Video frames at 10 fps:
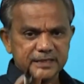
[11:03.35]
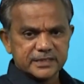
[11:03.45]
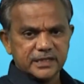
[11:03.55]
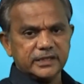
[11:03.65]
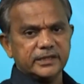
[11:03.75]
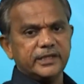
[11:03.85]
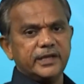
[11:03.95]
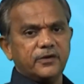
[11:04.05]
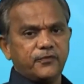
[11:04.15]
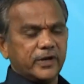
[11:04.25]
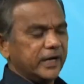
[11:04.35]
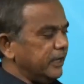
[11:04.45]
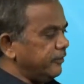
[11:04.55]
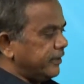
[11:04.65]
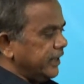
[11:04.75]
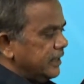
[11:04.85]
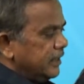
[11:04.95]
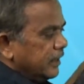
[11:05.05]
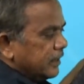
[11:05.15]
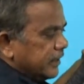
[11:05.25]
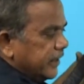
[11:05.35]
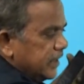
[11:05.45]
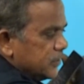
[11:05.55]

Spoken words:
by considering the theory of relativity,